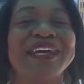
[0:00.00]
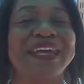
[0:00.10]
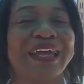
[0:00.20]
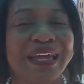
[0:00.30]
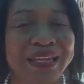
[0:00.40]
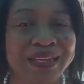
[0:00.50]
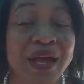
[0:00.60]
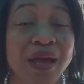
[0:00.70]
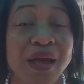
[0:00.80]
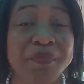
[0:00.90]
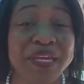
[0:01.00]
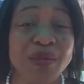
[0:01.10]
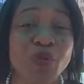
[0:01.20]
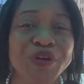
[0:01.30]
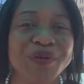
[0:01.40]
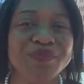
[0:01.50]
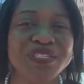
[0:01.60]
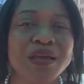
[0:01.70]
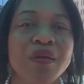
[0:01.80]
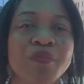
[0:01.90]
Again, I'm Makeba
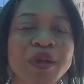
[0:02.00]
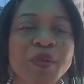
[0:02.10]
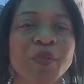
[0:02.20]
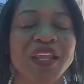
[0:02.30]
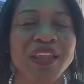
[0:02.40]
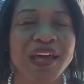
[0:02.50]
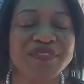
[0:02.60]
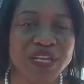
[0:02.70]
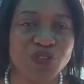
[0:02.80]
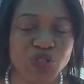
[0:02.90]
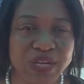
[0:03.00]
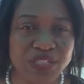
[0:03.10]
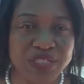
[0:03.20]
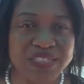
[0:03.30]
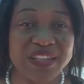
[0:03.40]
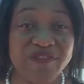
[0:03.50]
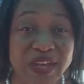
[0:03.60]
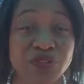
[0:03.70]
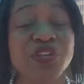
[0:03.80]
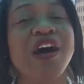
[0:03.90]
Williams, premium lifestyle strategist, the
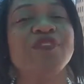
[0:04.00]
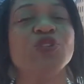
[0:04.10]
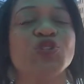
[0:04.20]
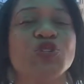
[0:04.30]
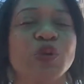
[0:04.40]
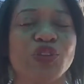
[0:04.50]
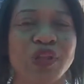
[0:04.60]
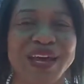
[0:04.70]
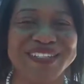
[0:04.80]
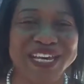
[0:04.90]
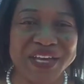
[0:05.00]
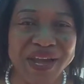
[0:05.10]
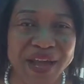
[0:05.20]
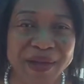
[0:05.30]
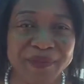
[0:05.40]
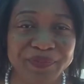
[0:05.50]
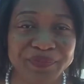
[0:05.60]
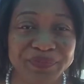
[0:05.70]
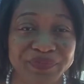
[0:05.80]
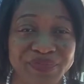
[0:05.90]
founder of luxuriouswealthonline.com.
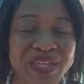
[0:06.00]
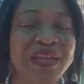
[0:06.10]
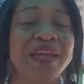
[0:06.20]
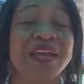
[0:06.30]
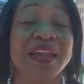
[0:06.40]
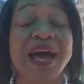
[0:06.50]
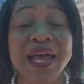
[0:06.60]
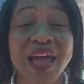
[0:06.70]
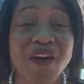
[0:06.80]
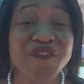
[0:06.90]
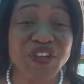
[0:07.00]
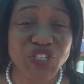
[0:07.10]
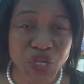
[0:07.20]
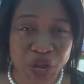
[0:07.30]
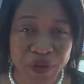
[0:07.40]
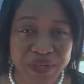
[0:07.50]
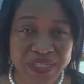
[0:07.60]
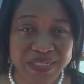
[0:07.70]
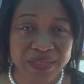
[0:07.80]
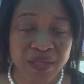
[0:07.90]
And I help
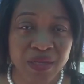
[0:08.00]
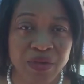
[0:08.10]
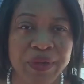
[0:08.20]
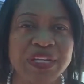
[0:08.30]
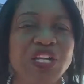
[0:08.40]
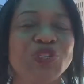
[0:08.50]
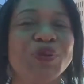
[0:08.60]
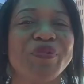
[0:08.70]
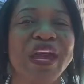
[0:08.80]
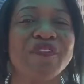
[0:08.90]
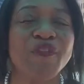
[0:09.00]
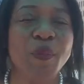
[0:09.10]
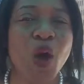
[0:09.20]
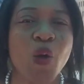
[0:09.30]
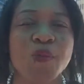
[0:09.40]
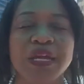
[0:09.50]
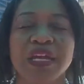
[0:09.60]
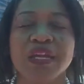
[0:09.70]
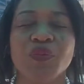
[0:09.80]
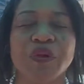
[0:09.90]
visionaries create a luxury brand from home
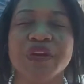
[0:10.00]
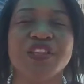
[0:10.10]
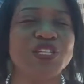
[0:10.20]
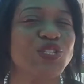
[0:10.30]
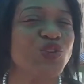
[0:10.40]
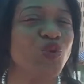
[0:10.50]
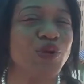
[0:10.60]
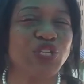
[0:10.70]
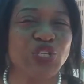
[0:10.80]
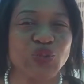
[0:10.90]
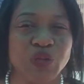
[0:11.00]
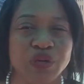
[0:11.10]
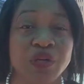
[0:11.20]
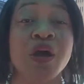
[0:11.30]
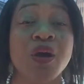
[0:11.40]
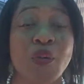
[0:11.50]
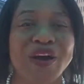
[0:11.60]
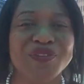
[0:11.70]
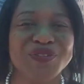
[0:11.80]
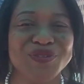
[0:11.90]
anywhere in this gorgeous world
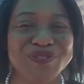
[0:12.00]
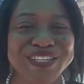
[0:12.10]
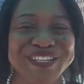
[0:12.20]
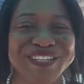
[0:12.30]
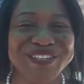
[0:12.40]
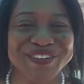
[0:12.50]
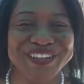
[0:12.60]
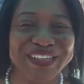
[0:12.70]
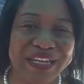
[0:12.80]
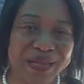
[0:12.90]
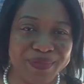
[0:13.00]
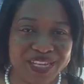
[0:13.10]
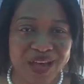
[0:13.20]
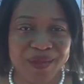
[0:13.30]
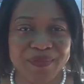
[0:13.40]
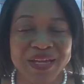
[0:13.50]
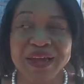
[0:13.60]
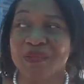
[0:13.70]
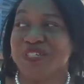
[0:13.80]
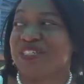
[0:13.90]
while using your laptop.
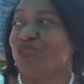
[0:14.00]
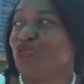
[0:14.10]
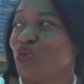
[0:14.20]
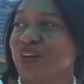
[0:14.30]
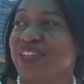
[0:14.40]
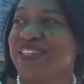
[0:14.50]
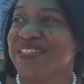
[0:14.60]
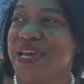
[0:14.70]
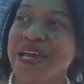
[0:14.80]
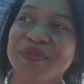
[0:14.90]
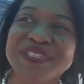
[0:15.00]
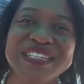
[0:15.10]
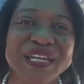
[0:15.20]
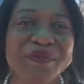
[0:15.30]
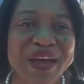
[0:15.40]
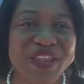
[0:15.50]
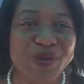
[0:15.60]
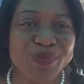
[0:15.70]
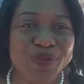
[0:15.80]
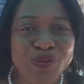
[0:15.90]
I'm just enjoying the day. I'm sitting by
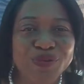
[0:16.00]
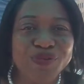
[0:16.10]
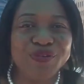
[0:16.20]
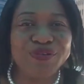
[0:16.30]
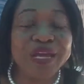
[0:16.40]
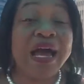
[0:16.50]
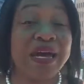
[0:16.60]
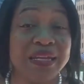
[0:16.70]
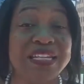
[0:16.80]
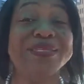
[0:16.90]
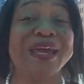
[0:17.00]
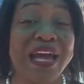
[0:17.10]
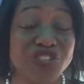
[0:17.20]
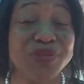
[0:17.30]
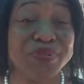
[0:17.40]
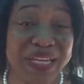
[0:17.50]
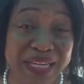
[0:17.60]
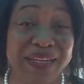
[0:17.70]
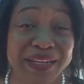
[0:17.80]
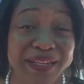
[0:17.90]
the pool. I need to actually be
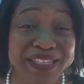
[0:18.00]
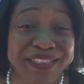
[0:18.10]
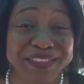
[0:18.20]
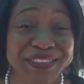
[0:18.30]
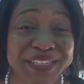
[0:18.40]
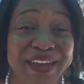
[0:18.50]
in it.